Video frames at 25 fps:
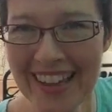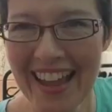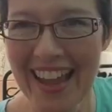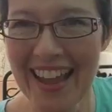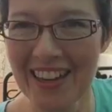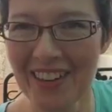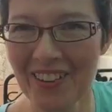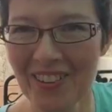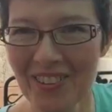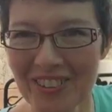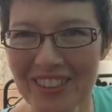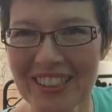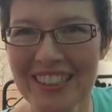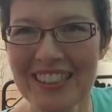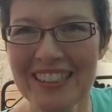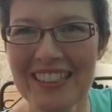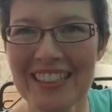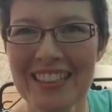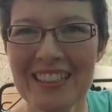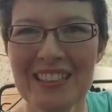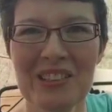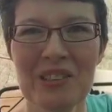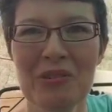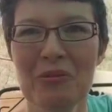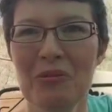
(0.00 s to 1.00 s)
and only
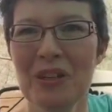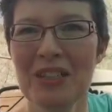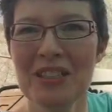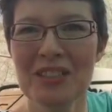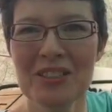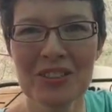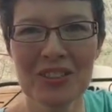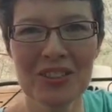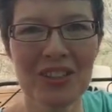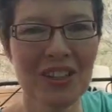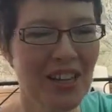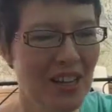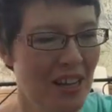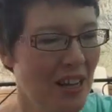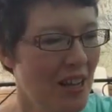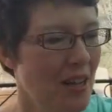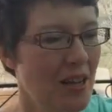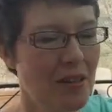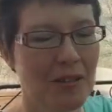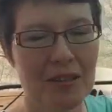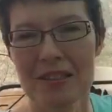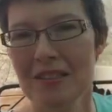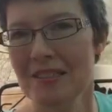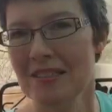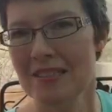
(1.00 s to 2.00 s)
knit in the winter,
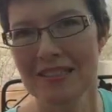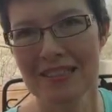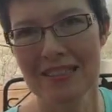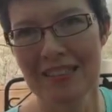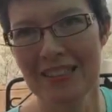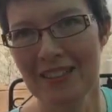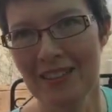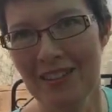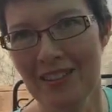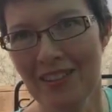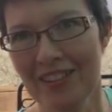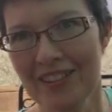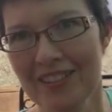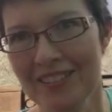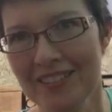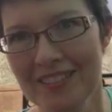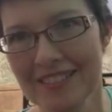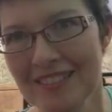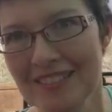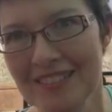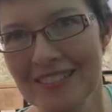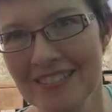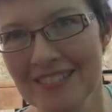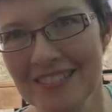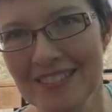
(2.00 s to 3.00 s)
because
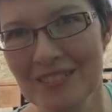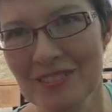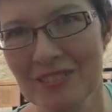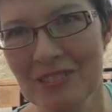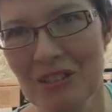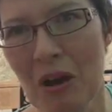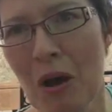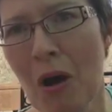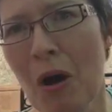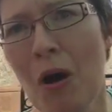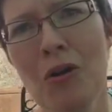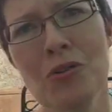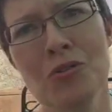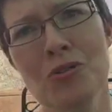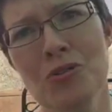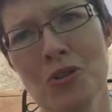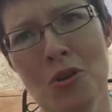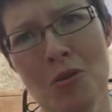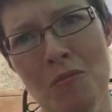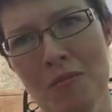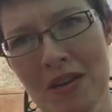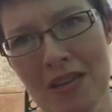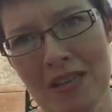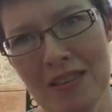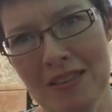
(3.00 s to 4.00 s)
there's
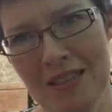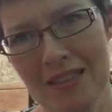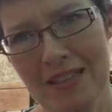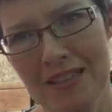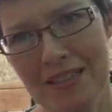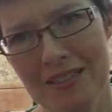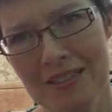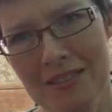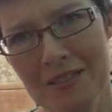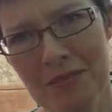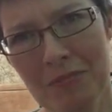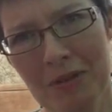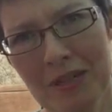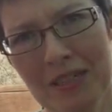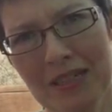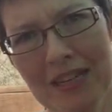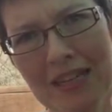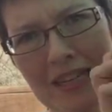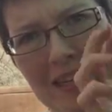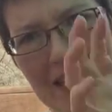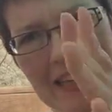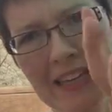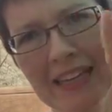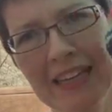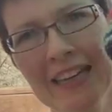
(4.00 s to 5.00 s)
so many things to be
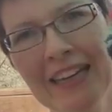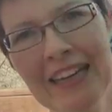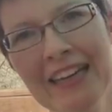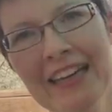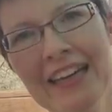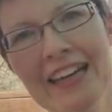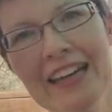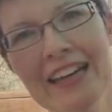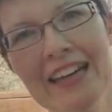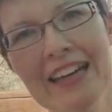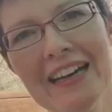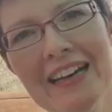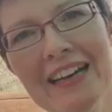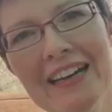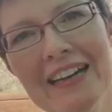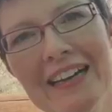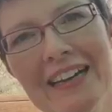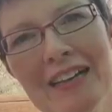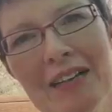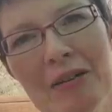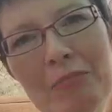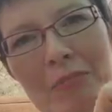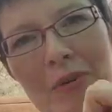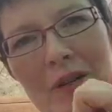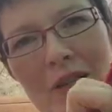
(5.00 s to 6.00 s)
knitting,
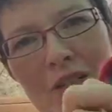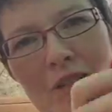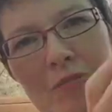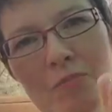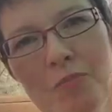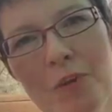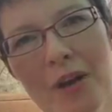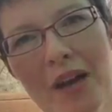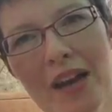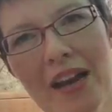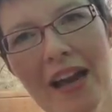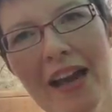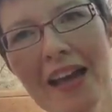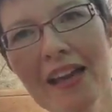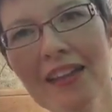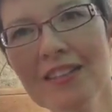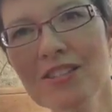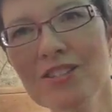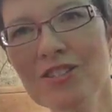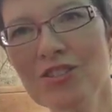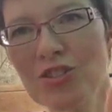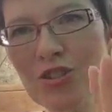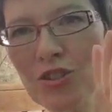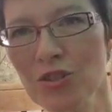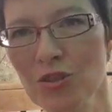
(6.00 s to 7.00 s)
but I
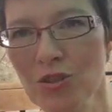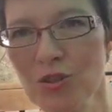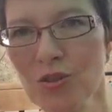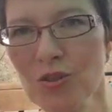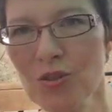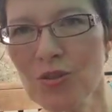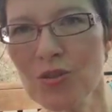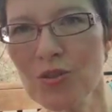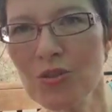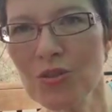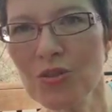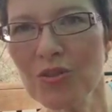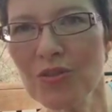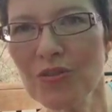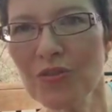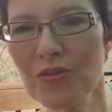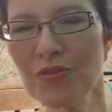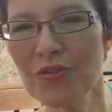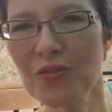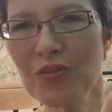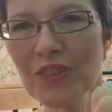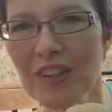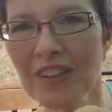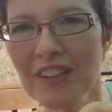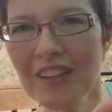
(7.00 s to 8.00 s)
do
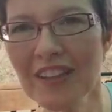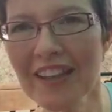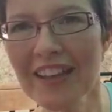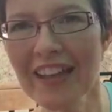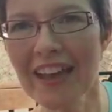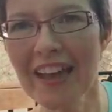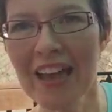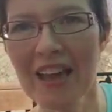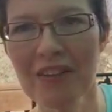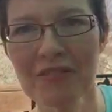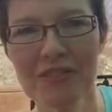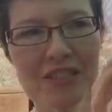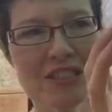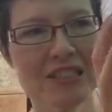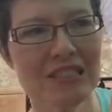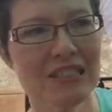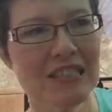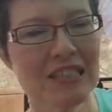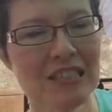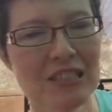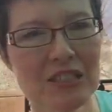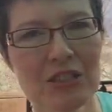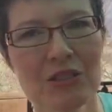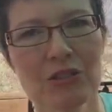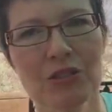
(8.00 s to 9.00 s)
feel like I have a
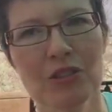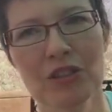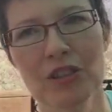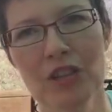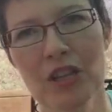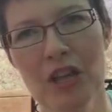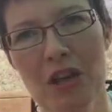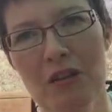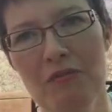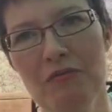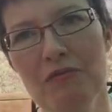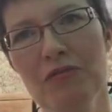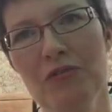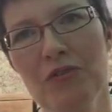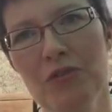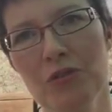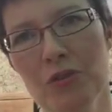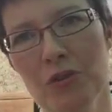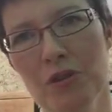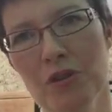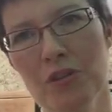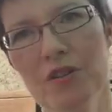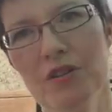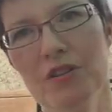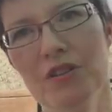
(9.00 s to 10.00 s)
seasonal love
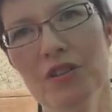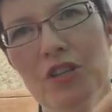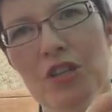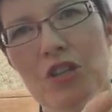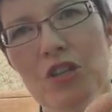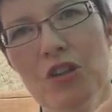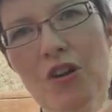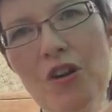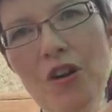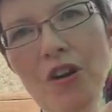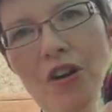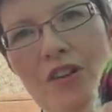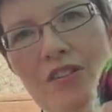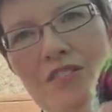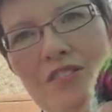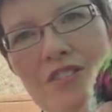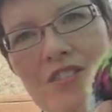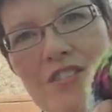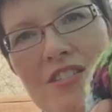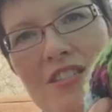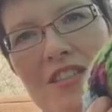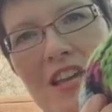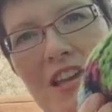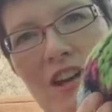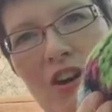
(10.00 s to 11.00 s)
for the
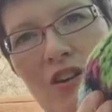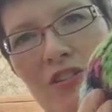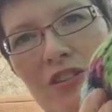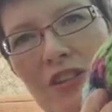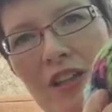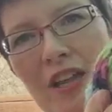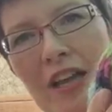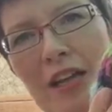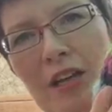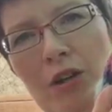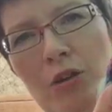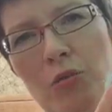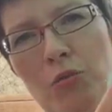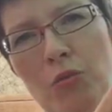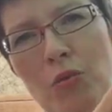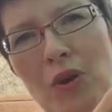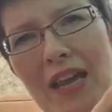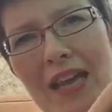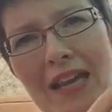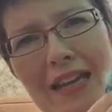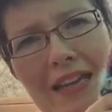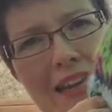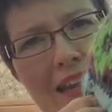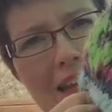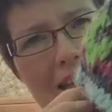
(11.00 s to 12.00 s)
yarns that are lighter
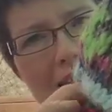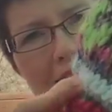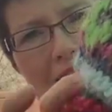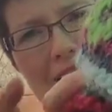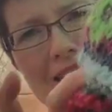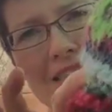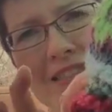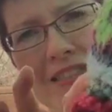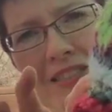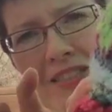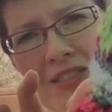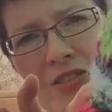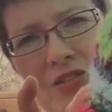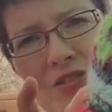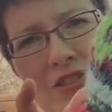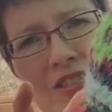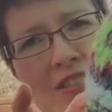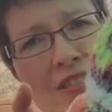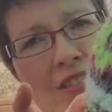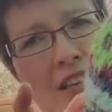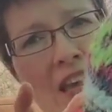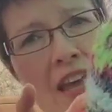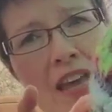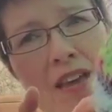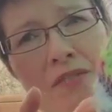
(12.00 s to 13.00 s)
weight, and
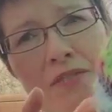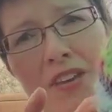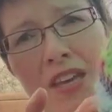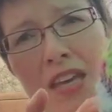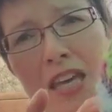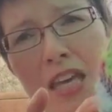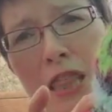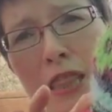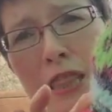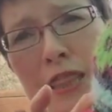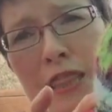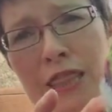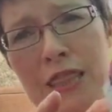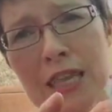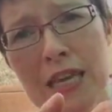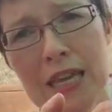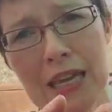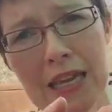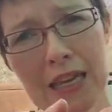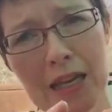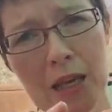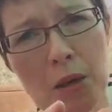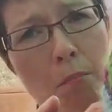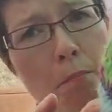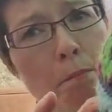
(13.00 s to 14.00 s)
this heavy,
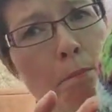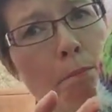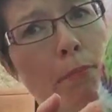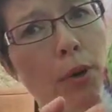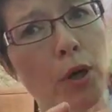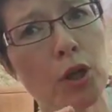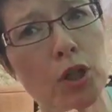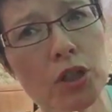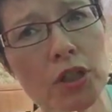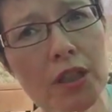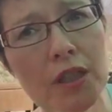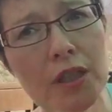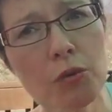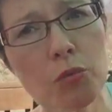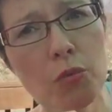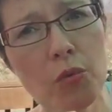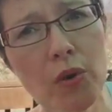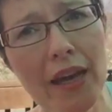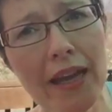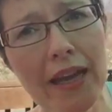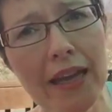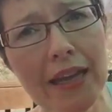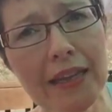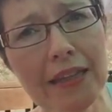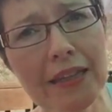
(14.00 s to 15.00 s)
thick, bulky
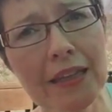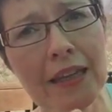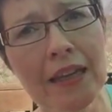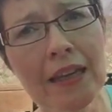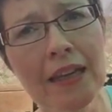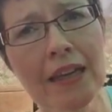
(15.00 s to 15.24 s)
weight